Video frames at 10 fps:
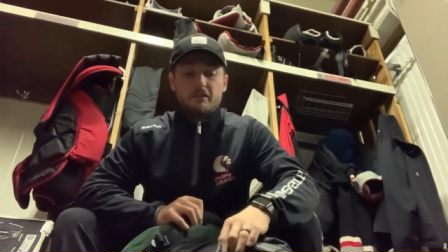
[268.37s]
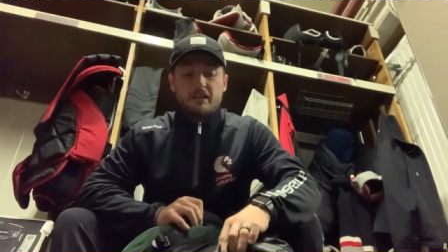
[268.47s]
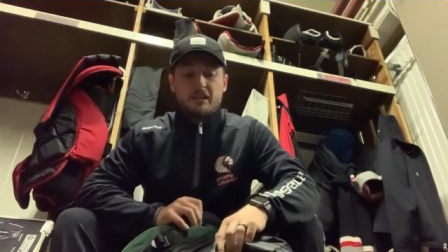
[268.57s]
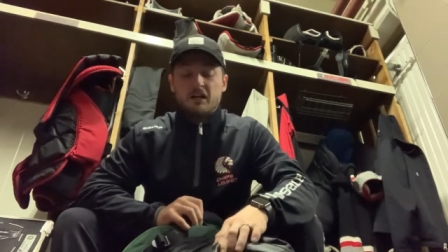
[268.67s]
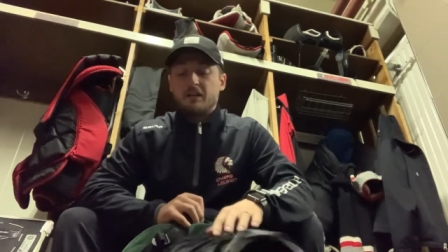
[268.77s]

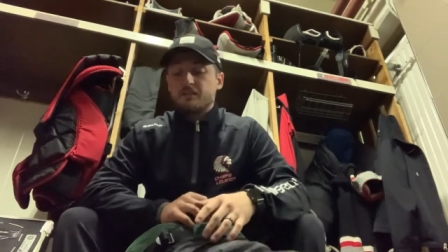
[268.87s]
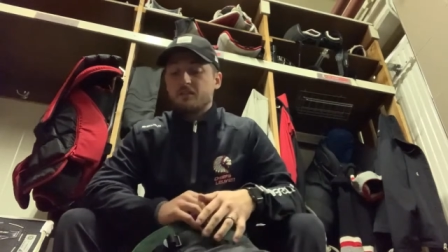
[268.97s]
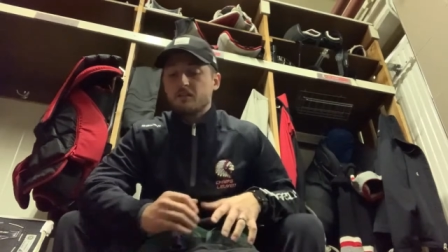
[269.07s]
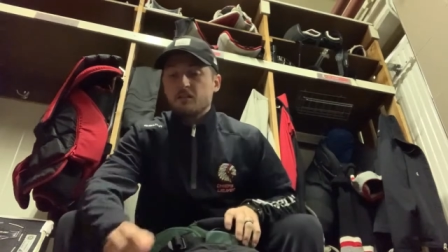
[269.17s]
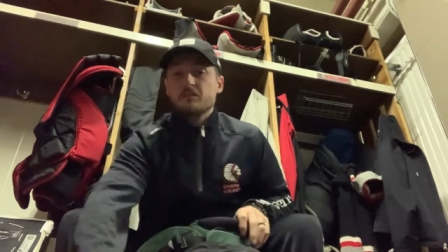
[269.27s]
They got
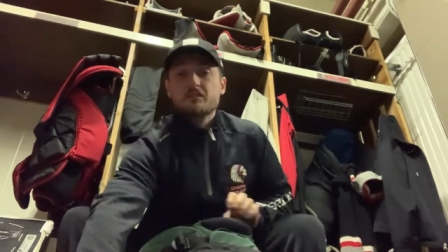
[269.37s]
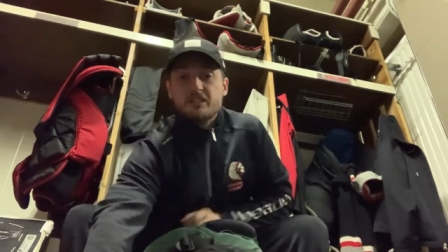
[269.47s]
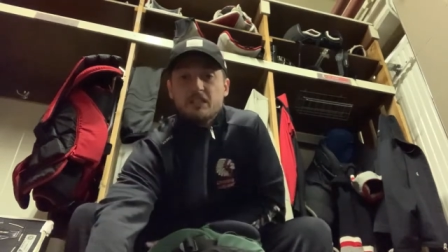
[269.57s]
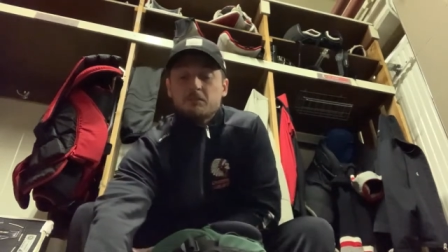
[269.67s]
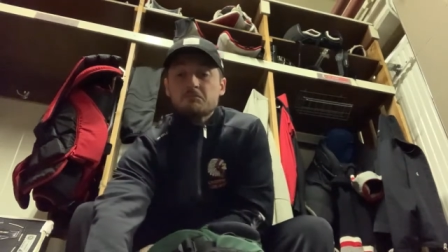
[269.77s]
the
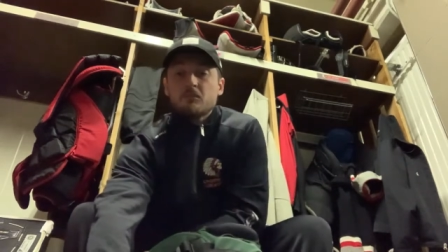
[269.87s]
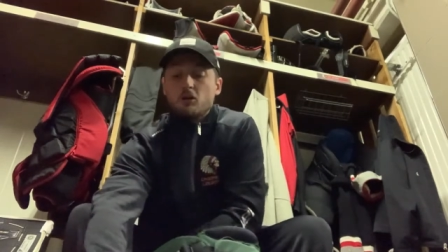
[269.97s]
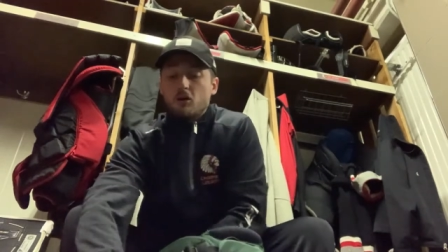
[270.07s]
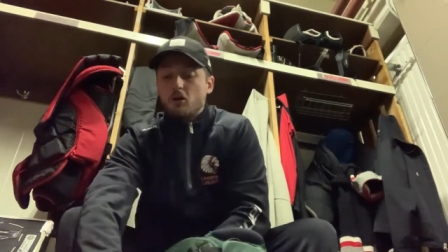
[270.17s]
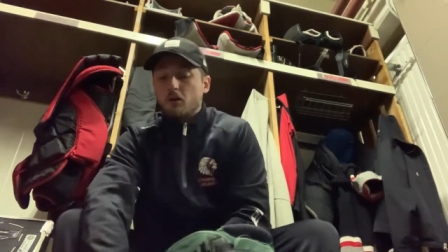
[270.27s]
team
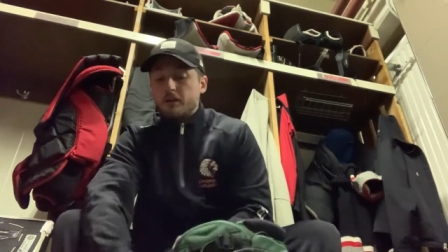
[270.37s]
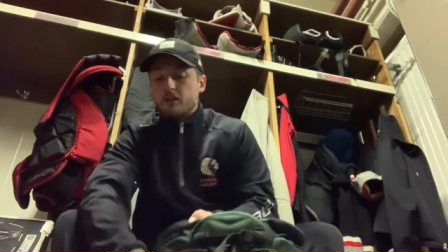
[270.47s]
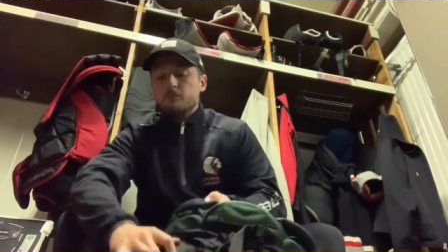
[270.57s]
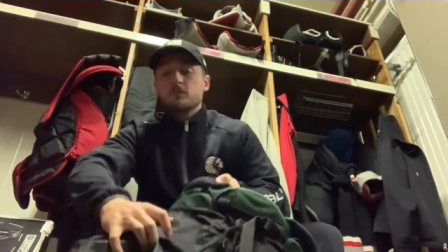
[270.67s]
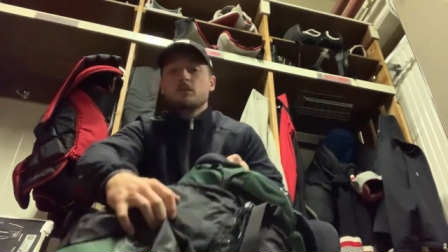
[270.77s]
logo on
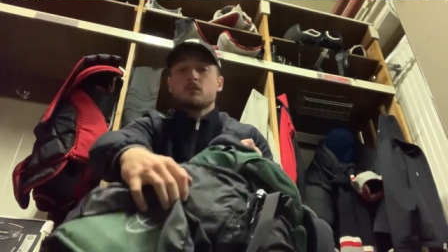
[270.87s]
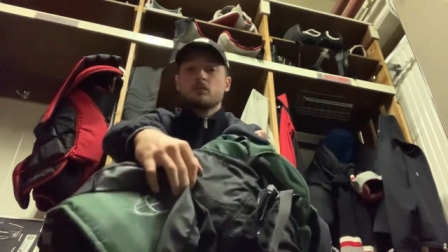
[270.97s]
them.